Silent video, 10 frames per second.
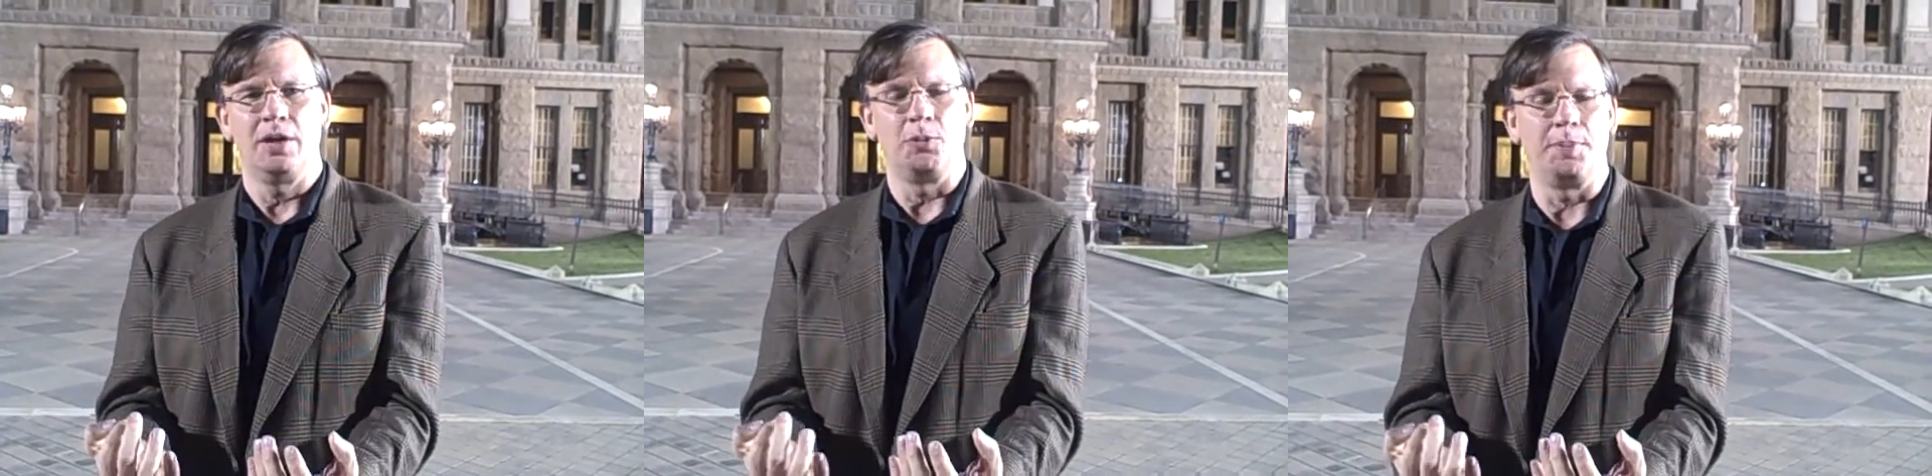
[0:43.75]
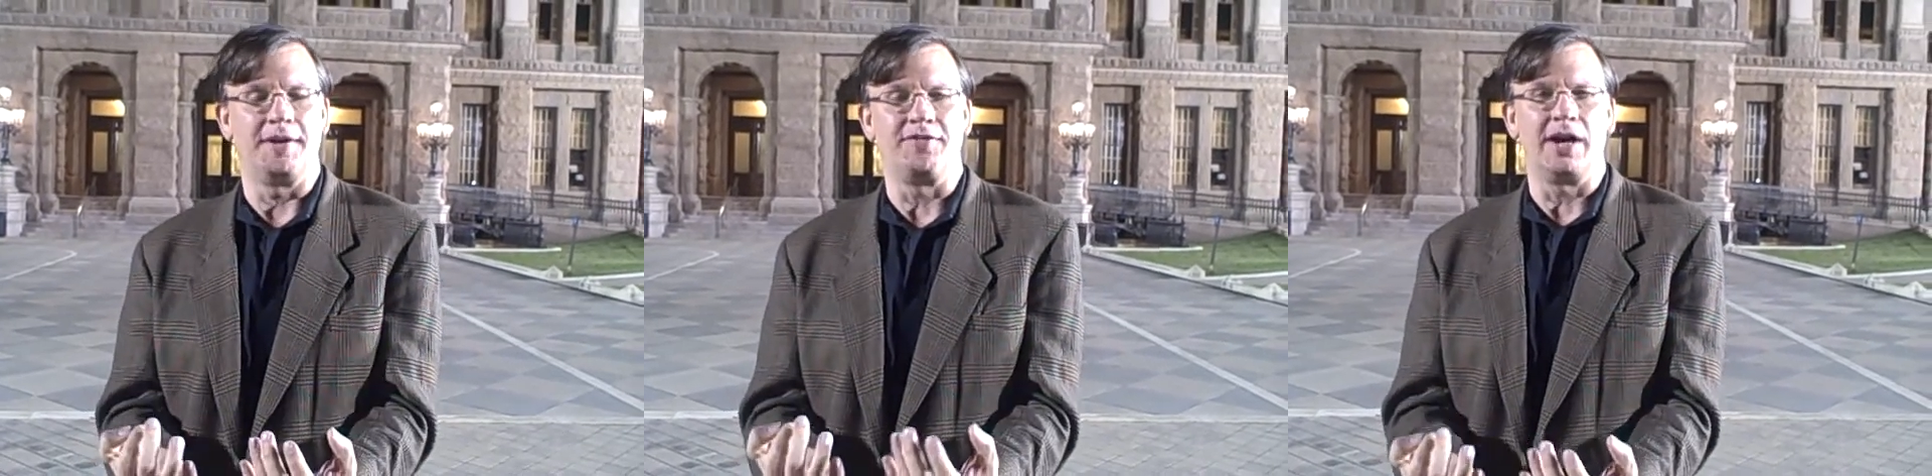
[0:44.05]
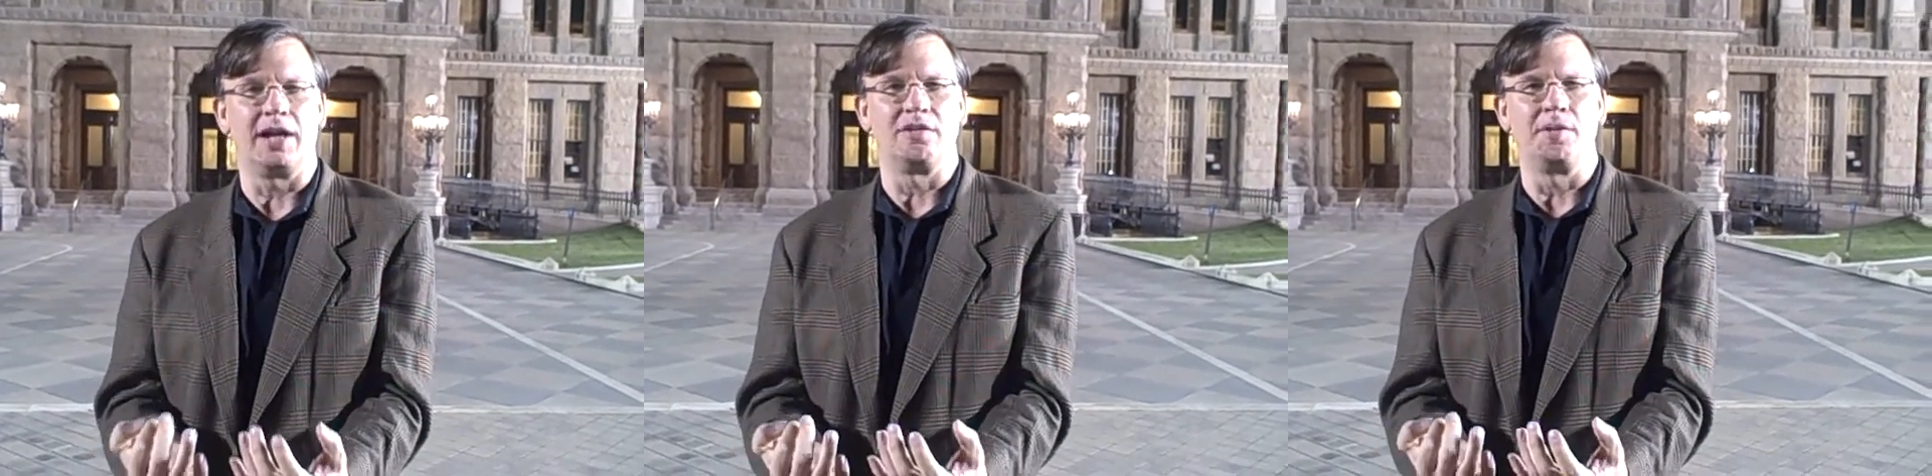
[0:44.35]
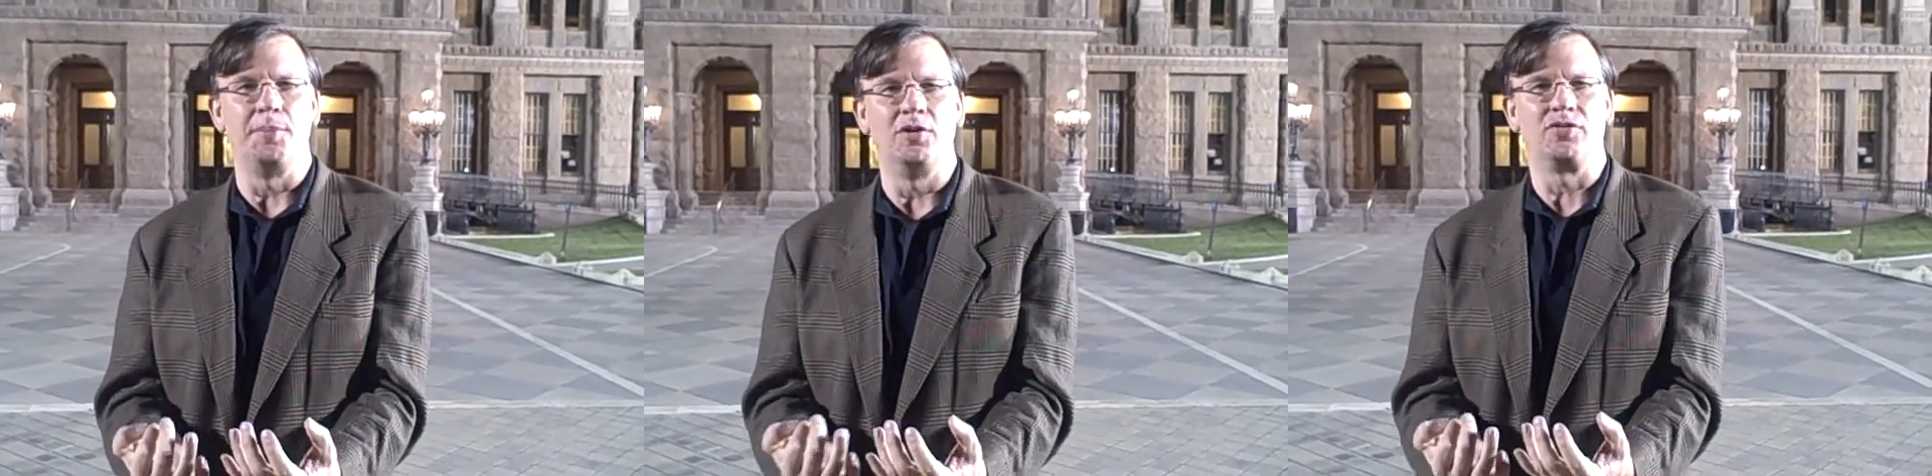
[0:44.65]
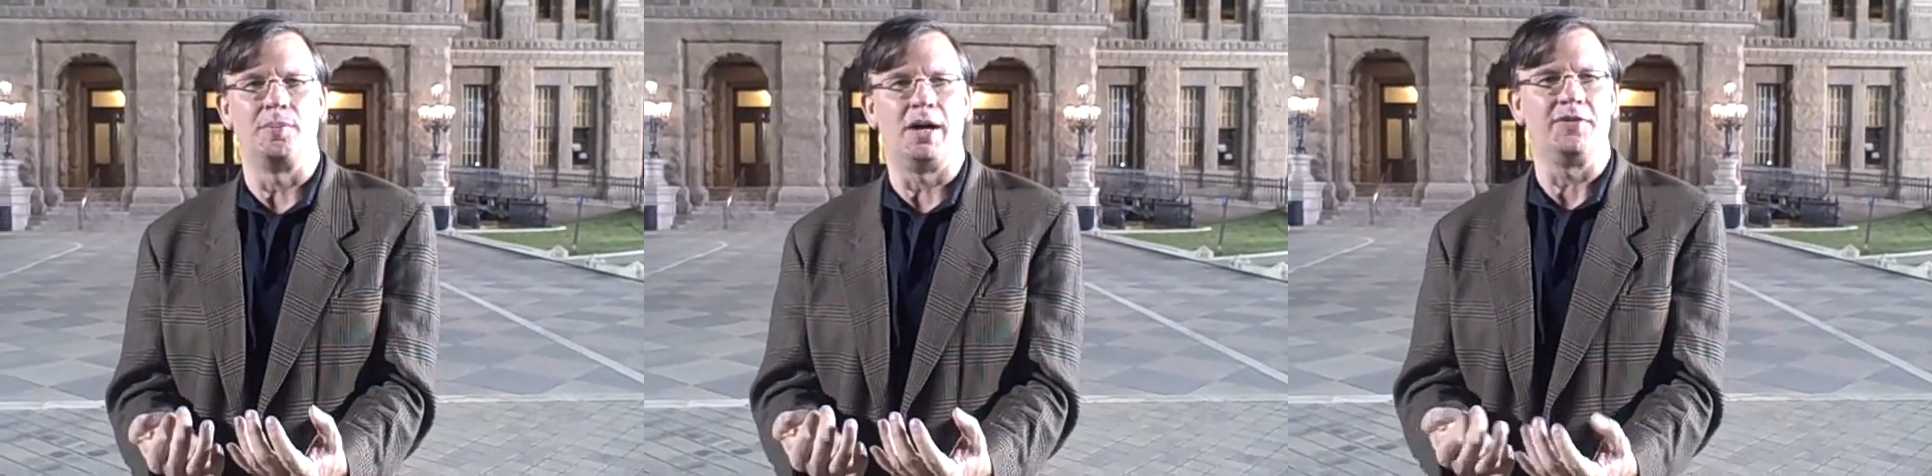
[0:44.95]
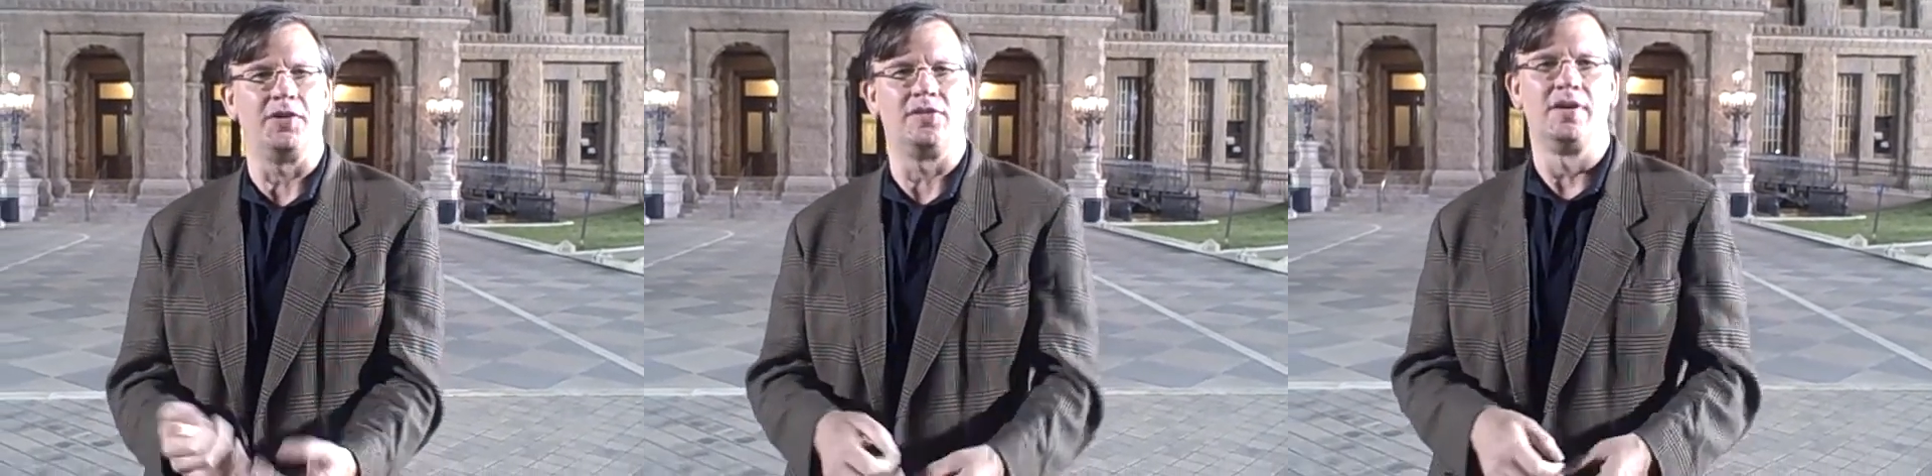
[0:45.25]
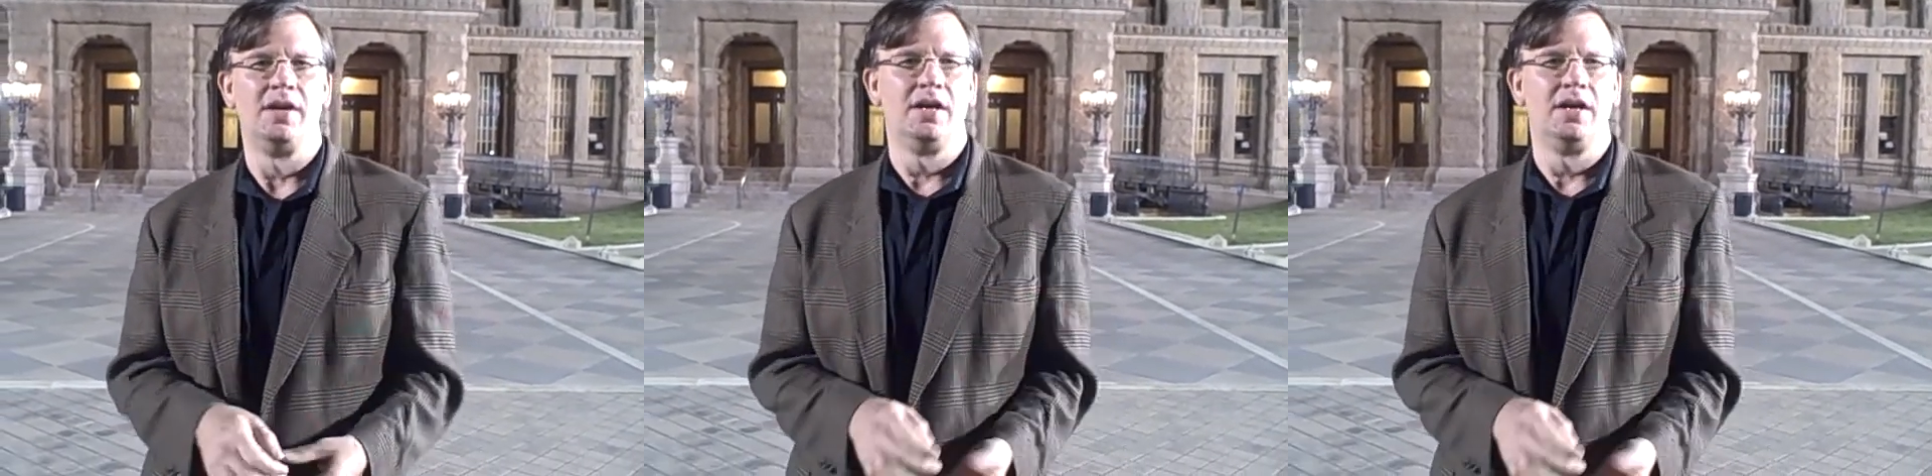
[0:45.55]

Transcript: would be finally removed from office.